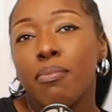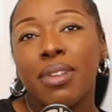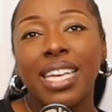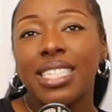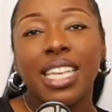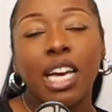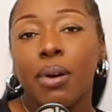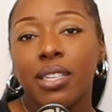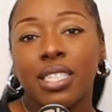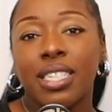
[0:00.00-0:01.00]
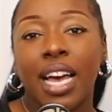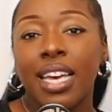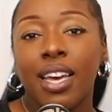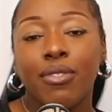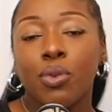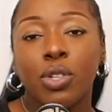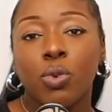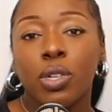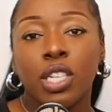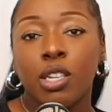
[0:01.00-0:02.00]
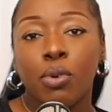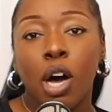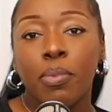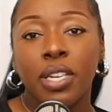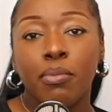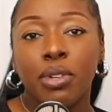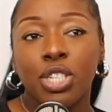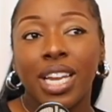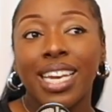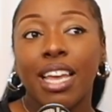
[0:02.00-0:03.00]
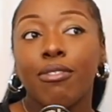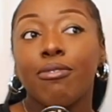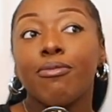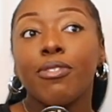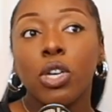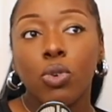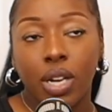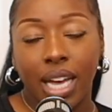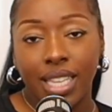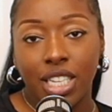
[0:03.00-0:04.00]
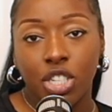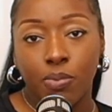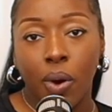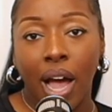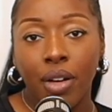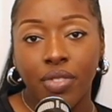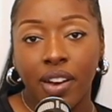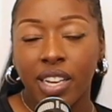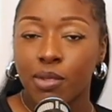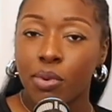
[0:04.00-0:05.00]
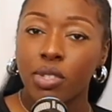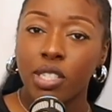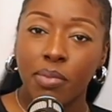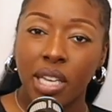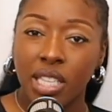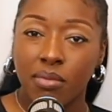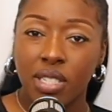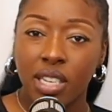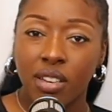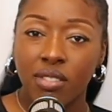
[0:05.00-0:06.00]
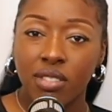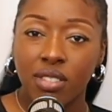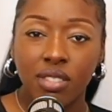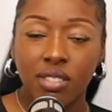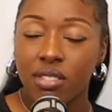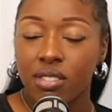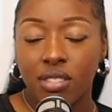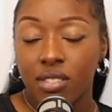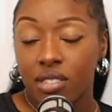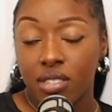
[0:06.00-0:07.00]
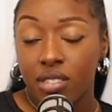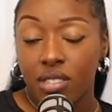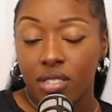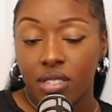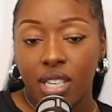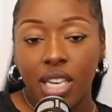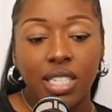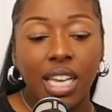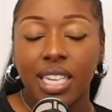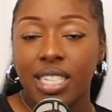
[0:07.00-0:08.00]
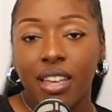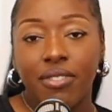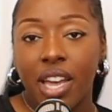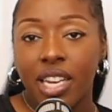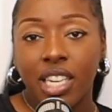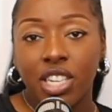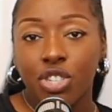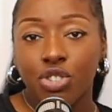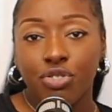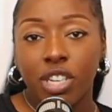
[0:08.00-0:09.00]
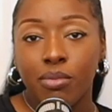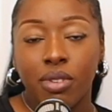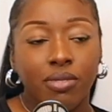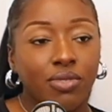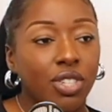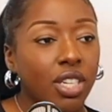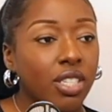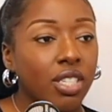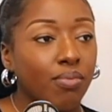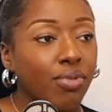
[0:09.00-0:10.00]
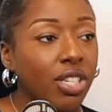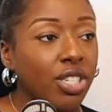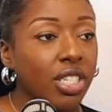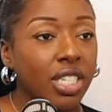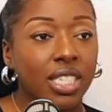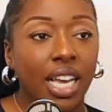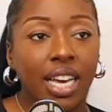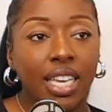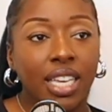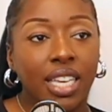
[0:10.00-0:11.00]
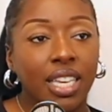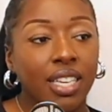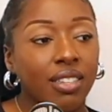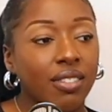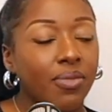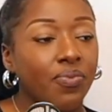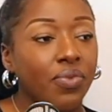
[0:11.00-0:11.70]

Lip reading: But that's the thing about society. Everyone's always going to put up an image that they feel like they should put out there as opposed to being themselves. It's like a never-ending stream of just depression, anxiety,